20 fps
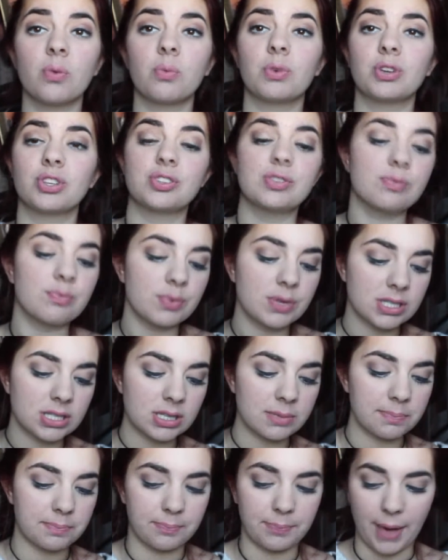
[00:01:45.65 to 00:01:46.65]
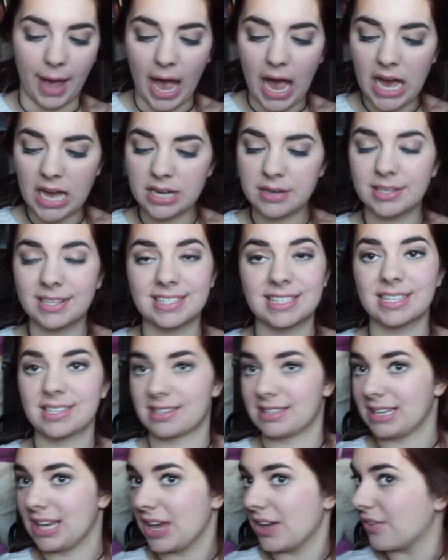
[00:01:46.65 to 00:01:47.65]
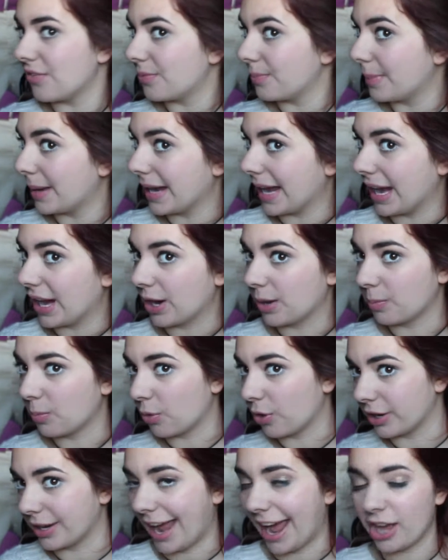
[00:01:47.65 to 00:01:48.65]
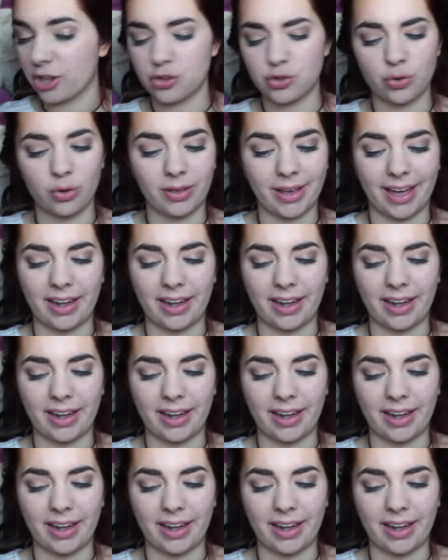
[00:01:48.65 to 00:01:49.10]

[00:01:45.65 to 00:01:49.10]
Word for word: which wasn't bad because it gave my hair more natural,